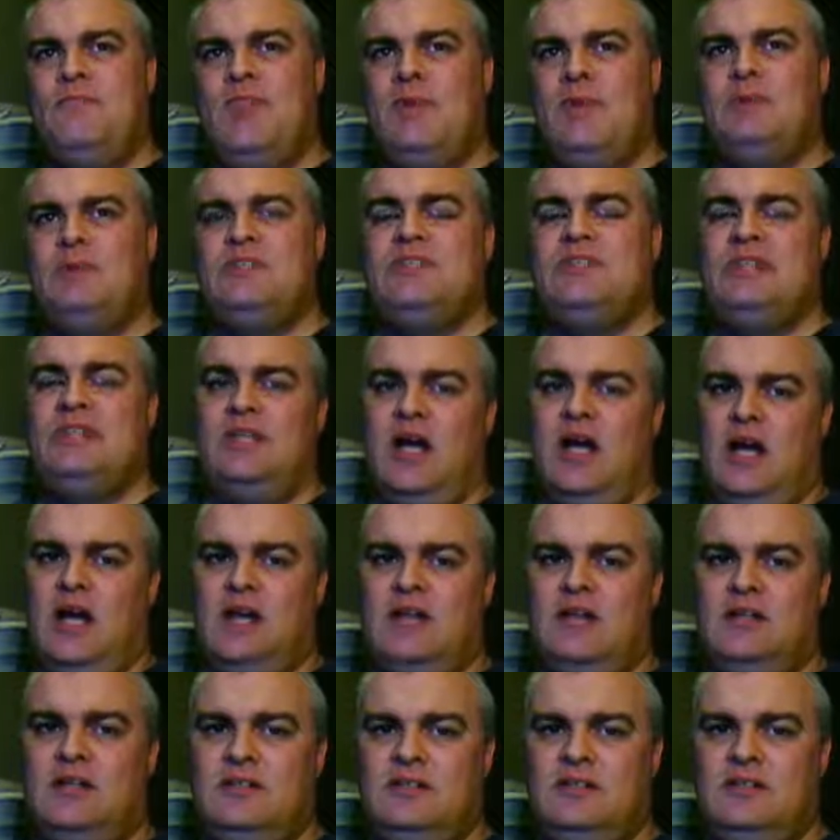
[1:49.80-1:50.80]
there was a
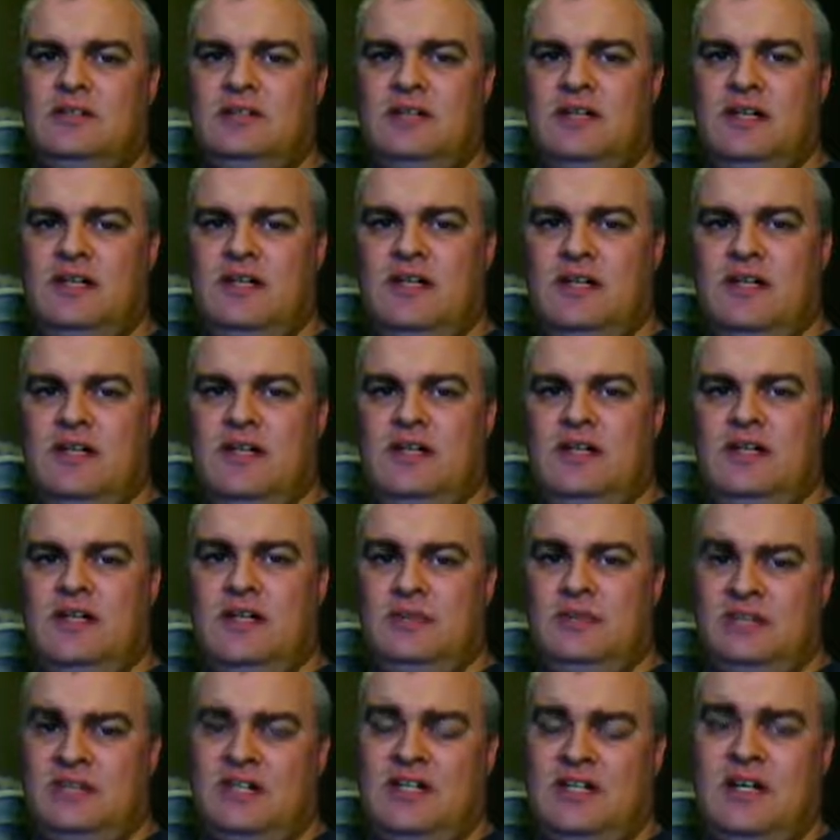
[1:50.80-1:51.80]
duck.
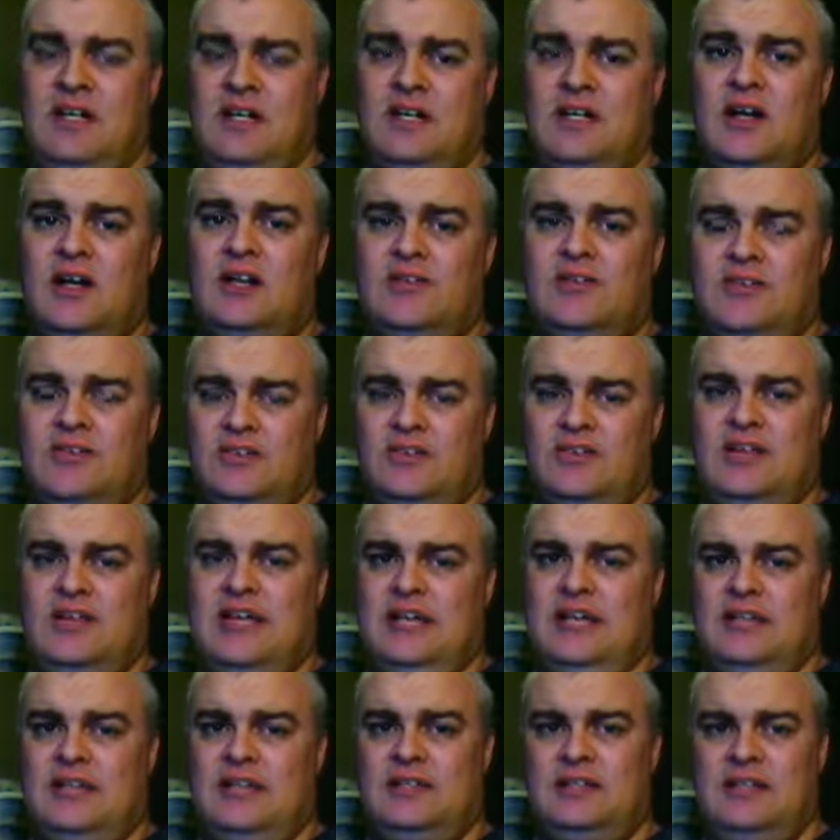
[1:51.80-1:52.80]
There was a duck on the
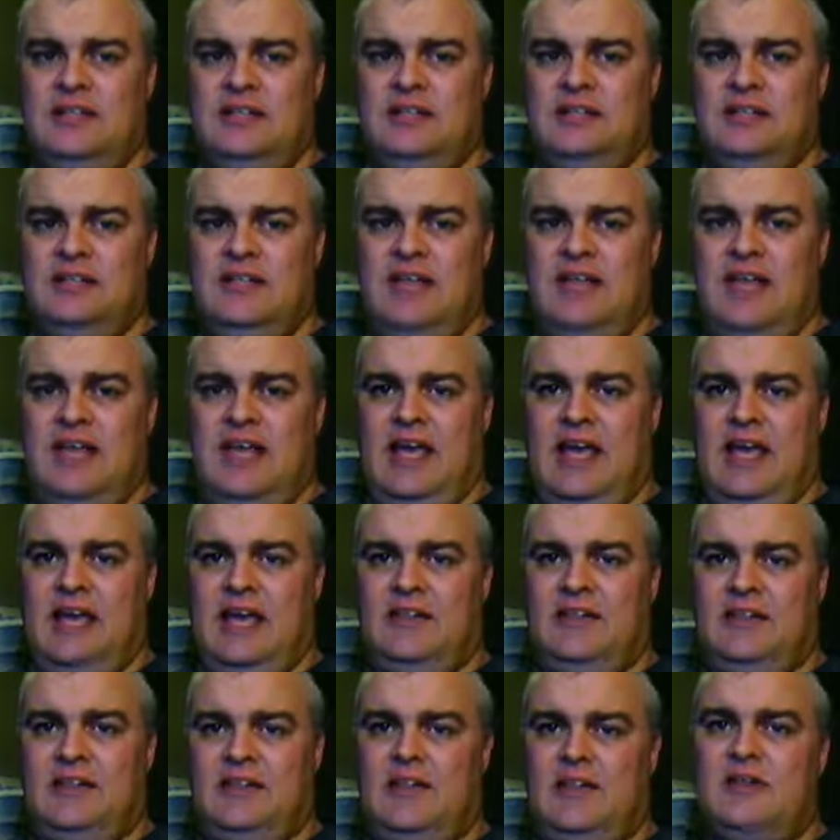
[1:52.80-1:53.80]
screen.
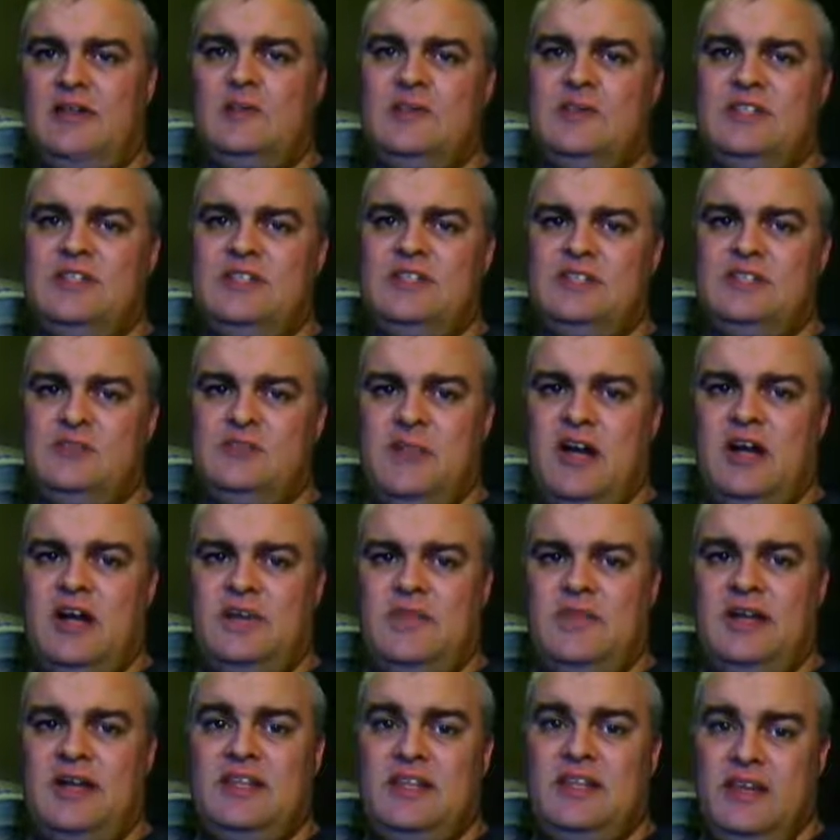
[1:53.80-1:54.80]
And the duck was
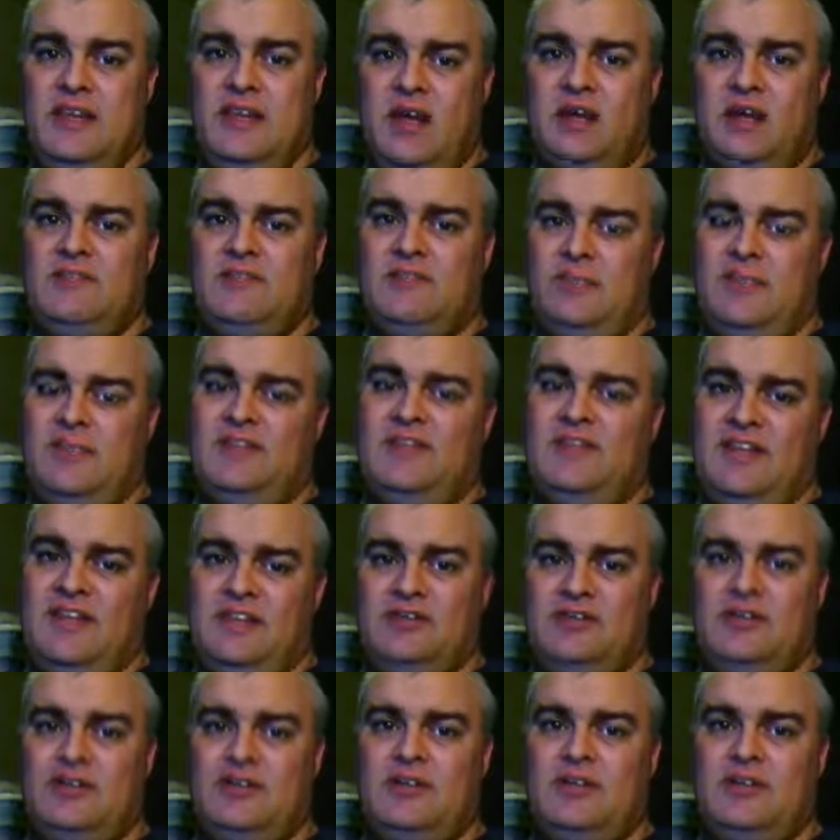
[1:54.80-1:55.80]
inspired by the duck from
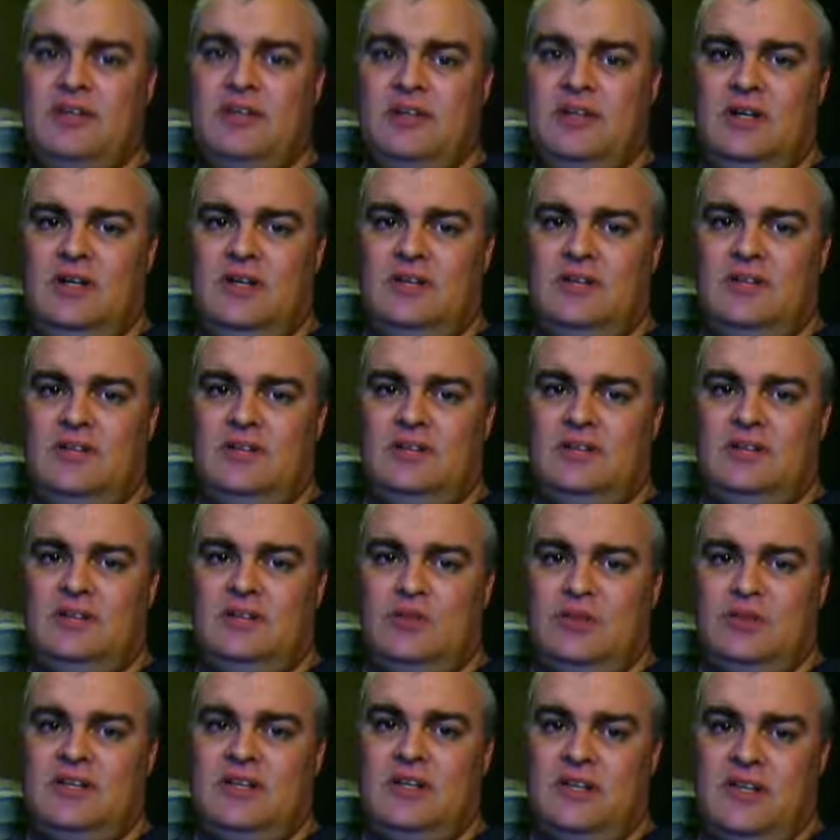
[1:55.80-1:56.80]
Adventure, the
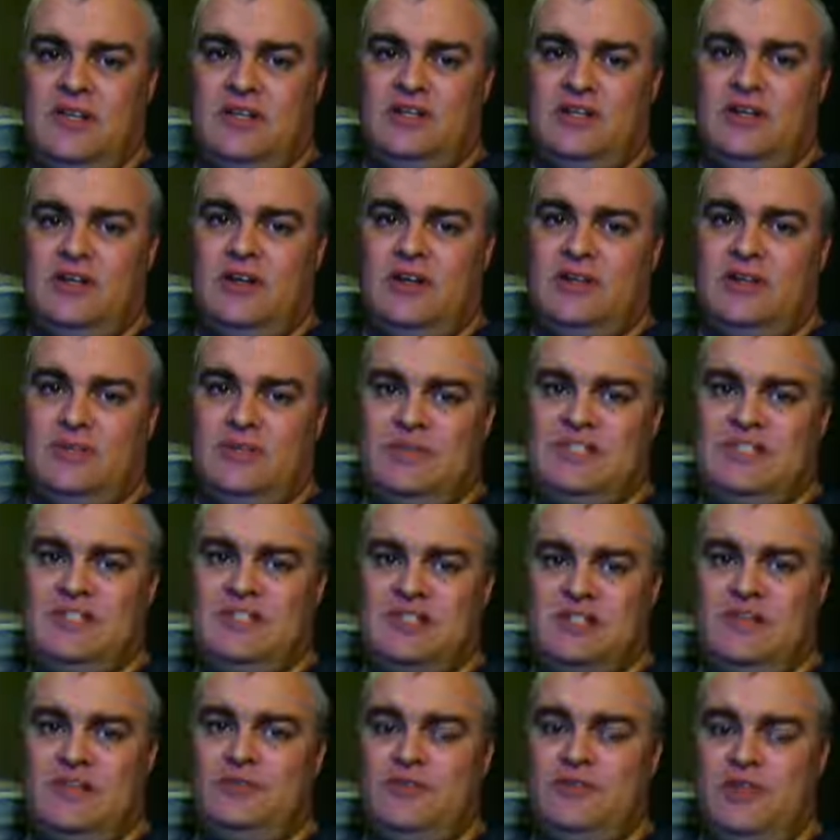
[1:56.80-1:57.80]
Atari
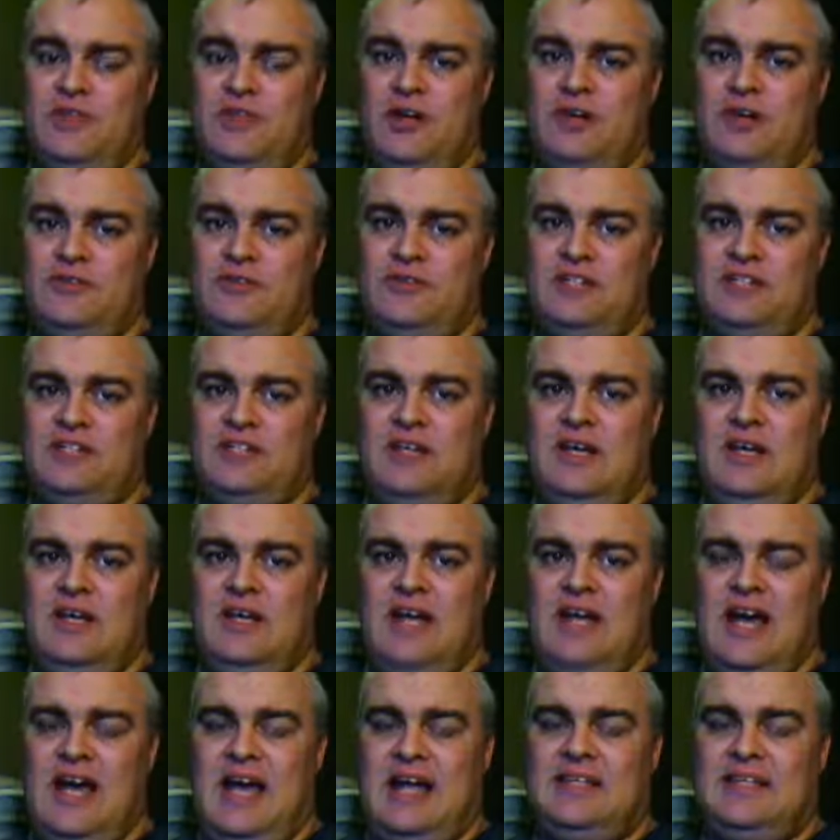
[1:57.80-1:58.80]
2600 cartridge.
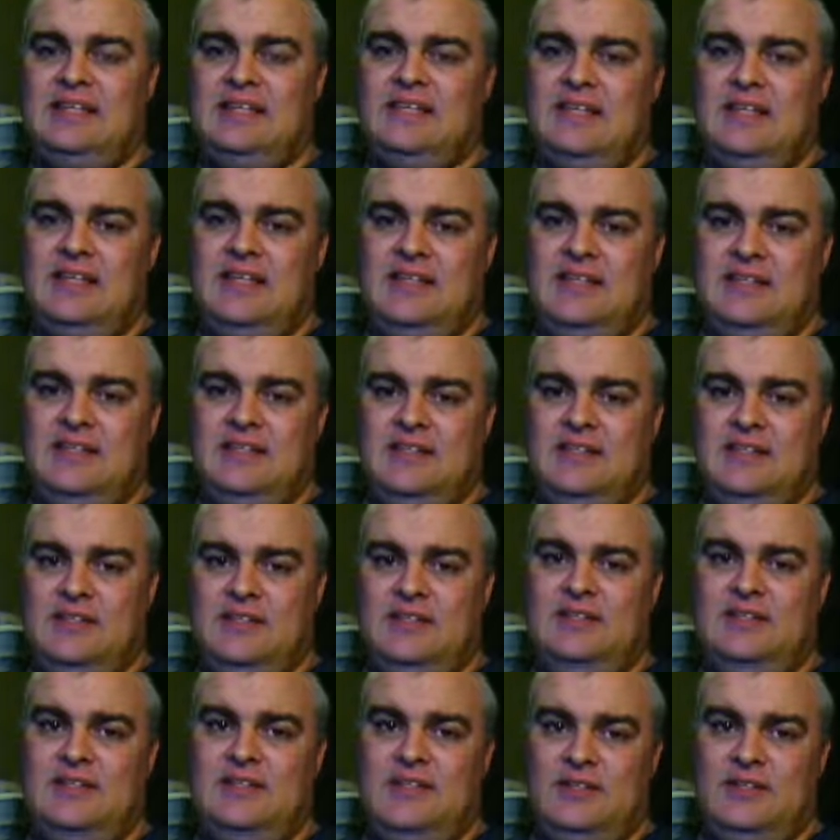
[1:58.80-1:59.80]
I'd seen
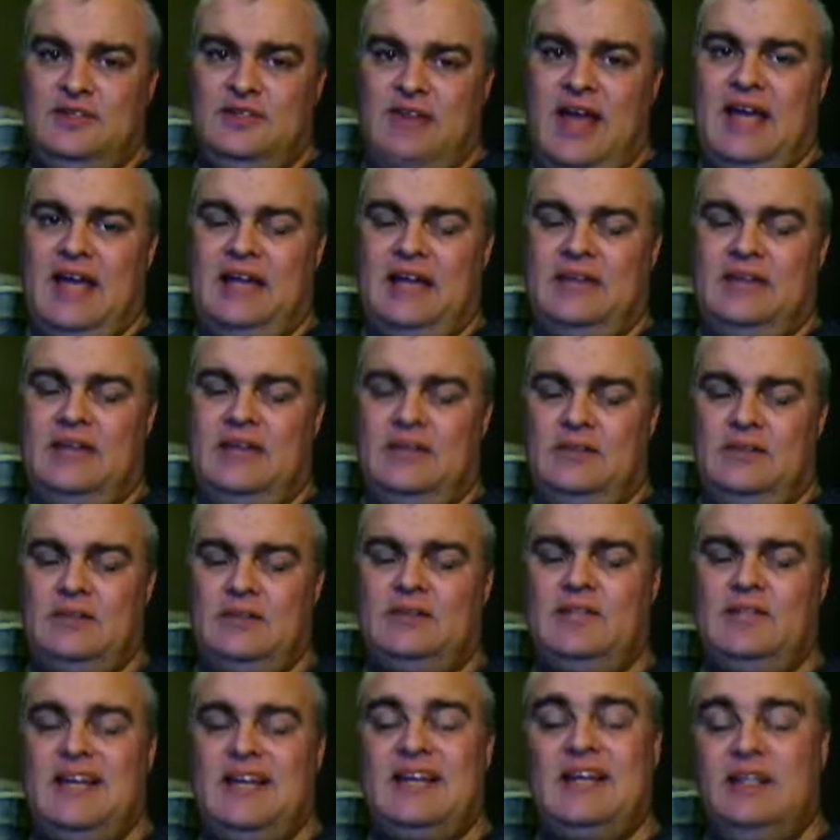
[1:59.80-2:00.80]
the dragon that
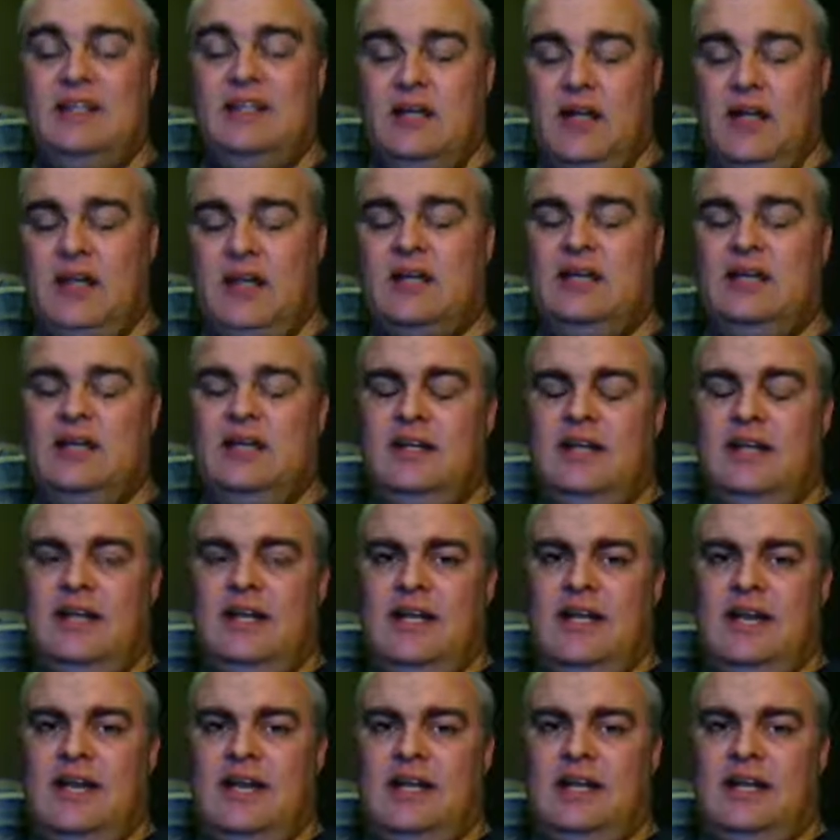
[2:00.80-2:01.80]
looked like a duck,
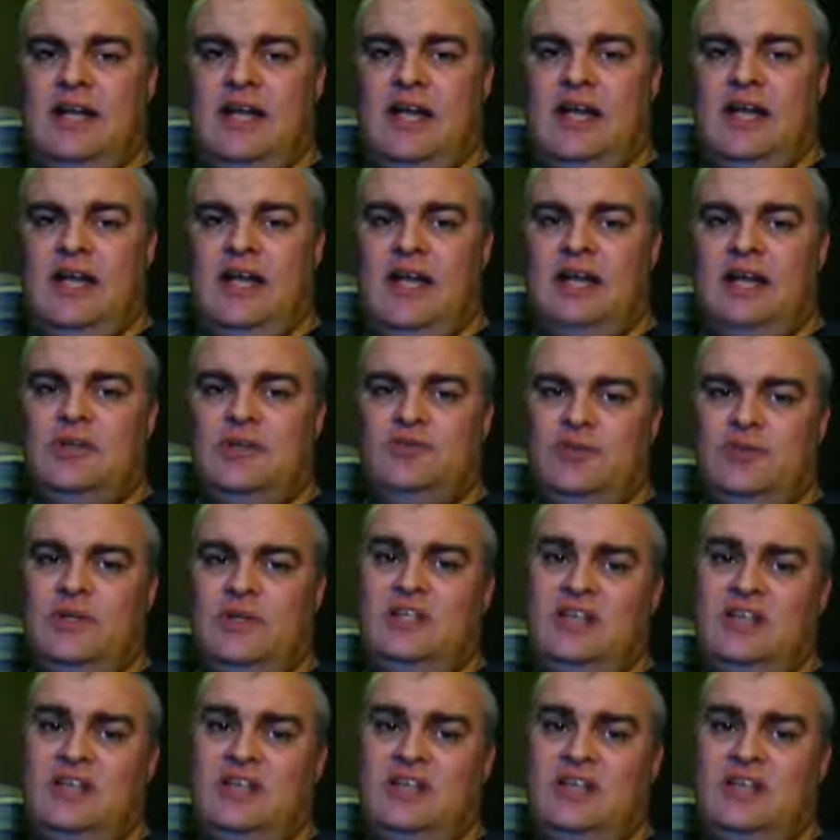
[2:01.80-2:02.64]
and I drew